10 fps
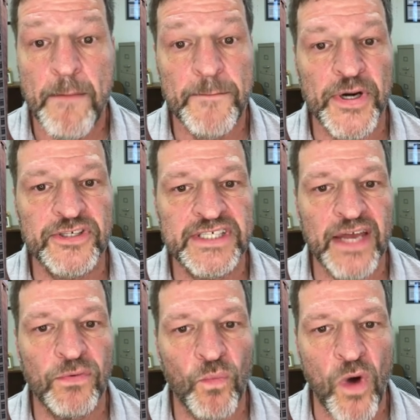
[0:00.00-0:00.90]

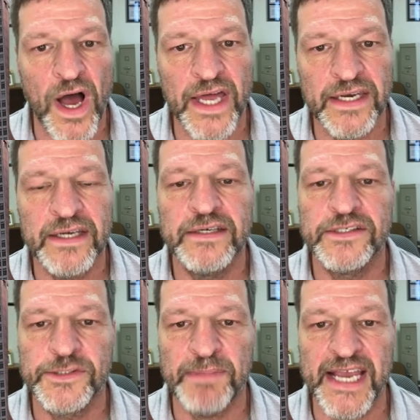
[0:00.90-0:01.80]
%1
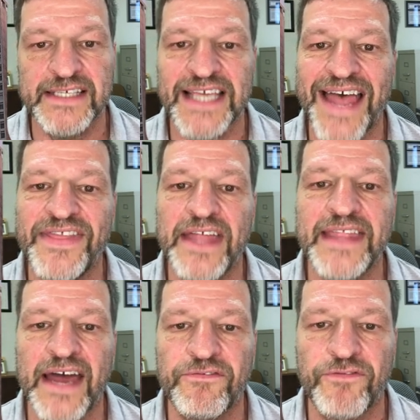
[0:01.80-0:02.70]
space and then
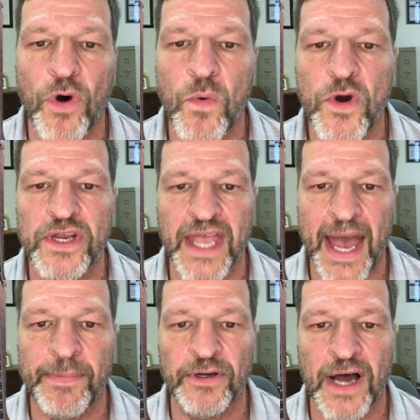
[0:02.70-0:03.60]
that forward
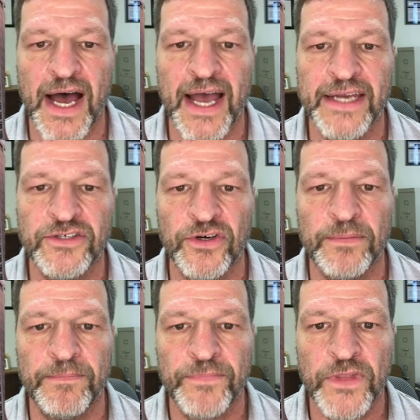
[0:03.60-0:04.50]
capital I term.